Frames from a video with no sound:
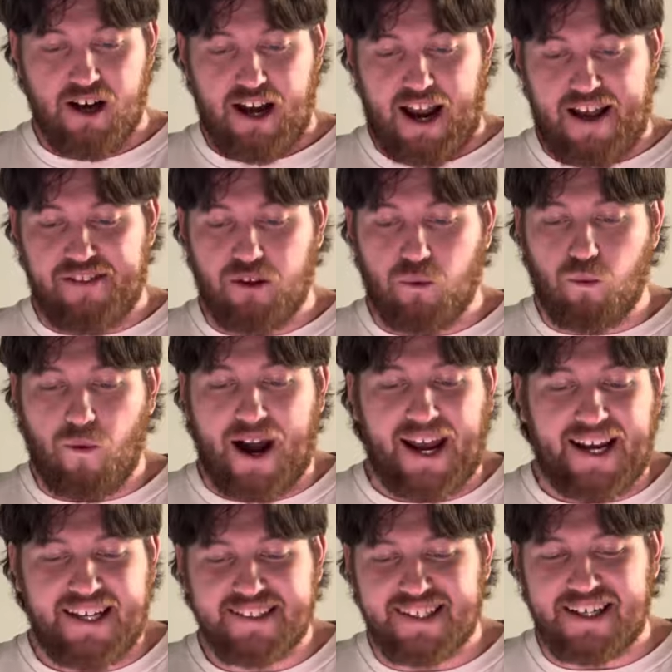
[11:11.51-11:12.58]
and the
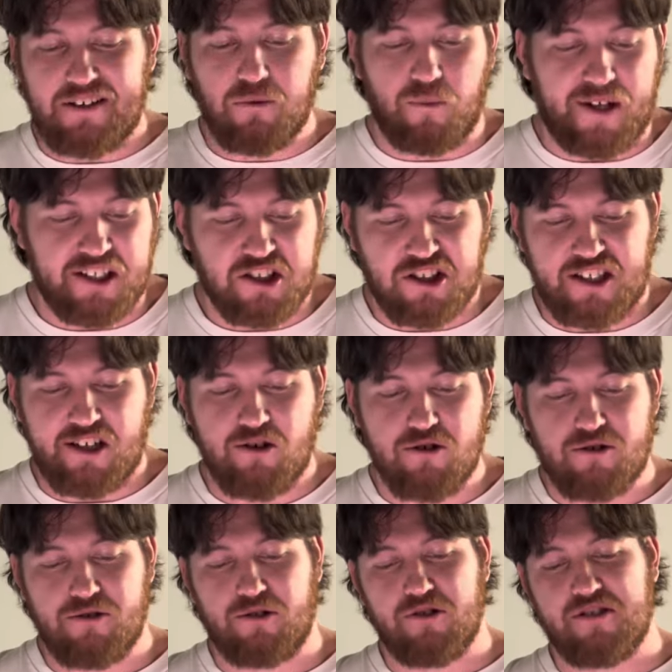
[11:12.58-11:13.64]
ways in which
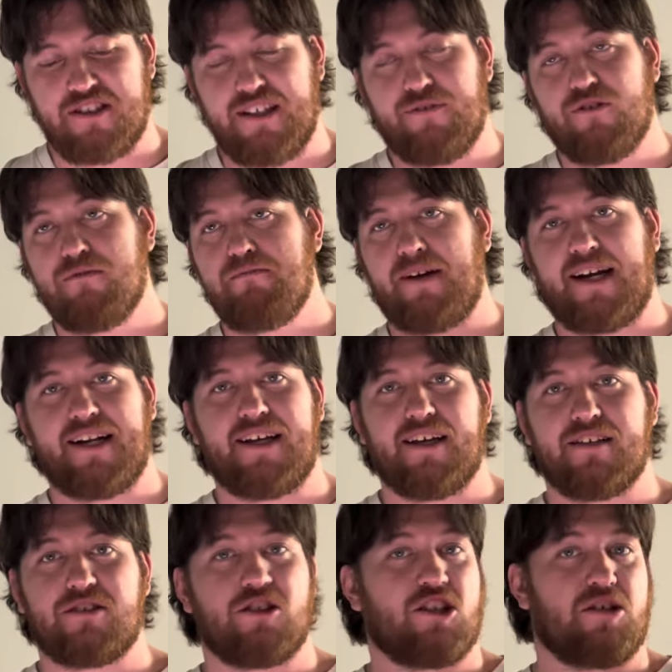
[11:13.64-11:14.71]
children use different media
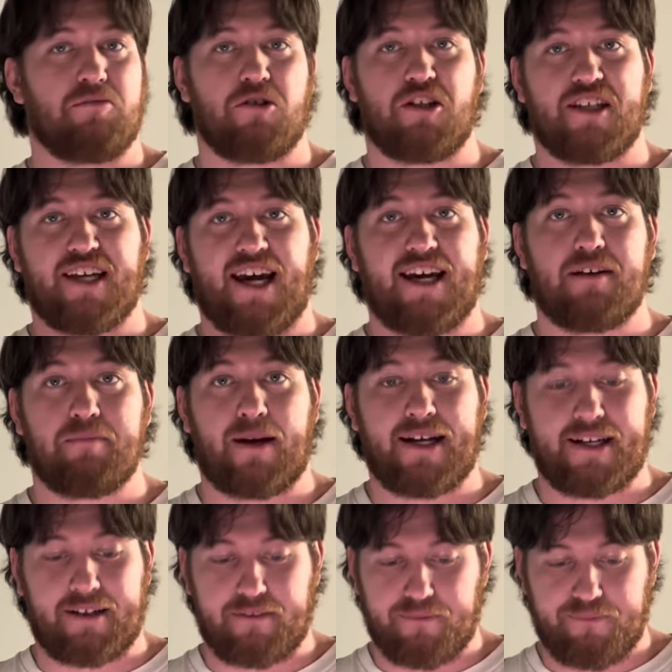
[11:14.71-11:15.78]
to communicate
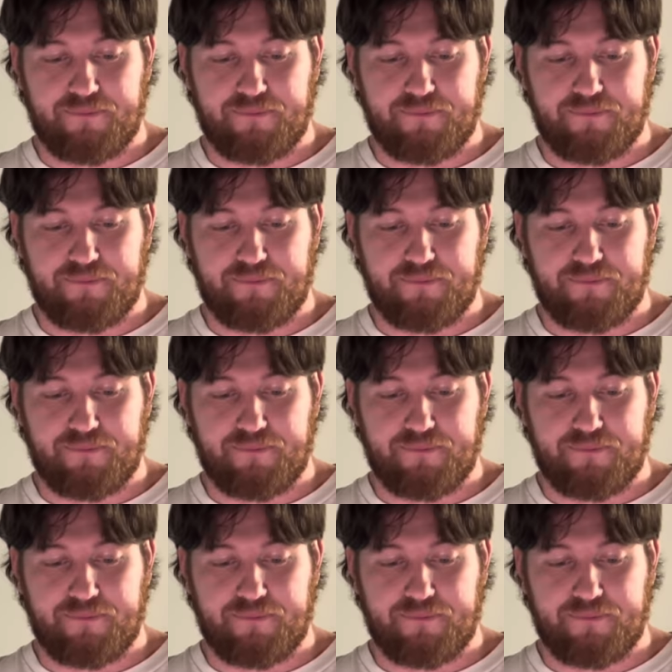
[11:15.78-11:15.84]
meaning.